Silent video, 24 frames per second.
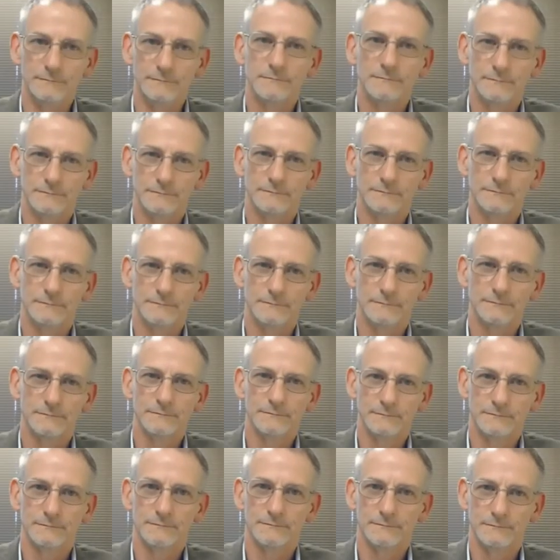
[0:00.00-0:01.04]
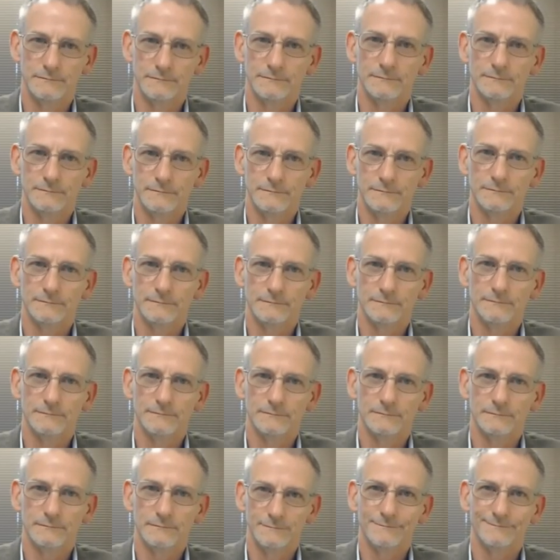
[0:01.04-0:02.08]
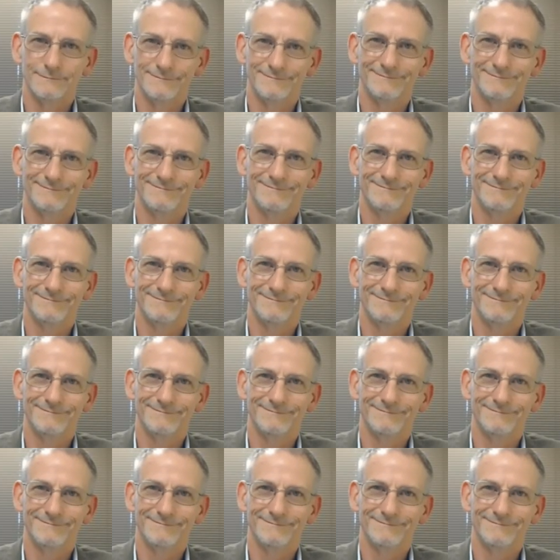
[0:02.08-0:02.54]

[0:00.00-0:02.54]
decisions as if they're affecting